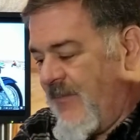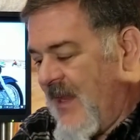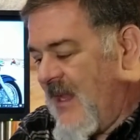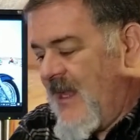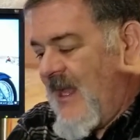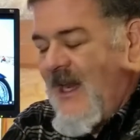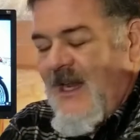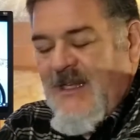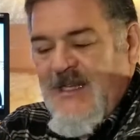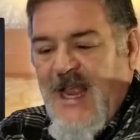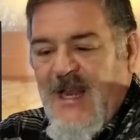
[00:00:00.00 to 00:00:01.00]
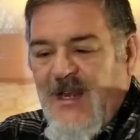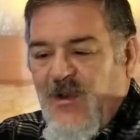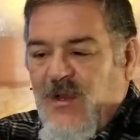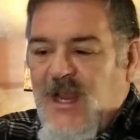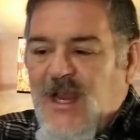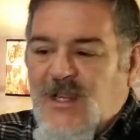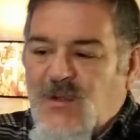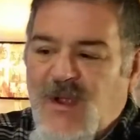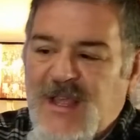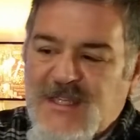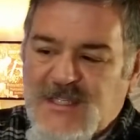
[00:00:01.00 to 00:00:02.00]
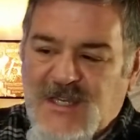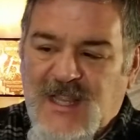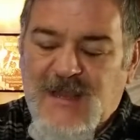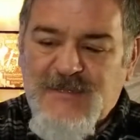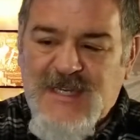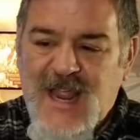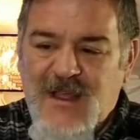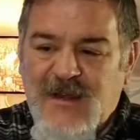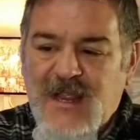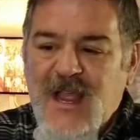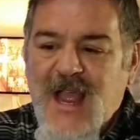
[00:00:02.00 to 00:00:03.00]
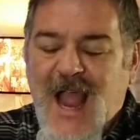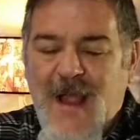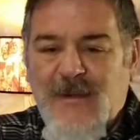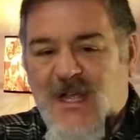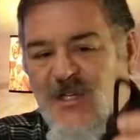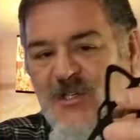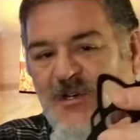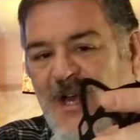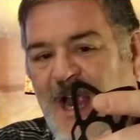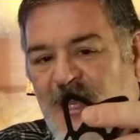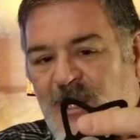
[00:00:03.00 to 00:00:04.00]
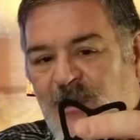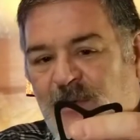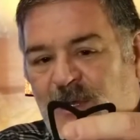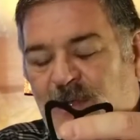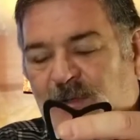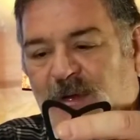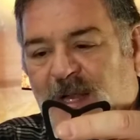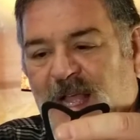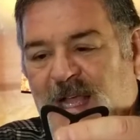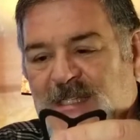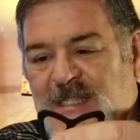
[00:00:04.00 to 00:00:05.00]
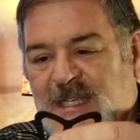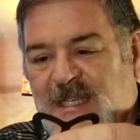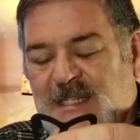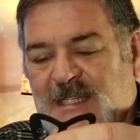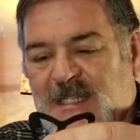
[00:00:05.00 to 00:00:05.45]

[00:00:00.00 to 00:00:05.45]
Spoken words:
And looking at the way this clamps down, I'm not sure how you would utilize this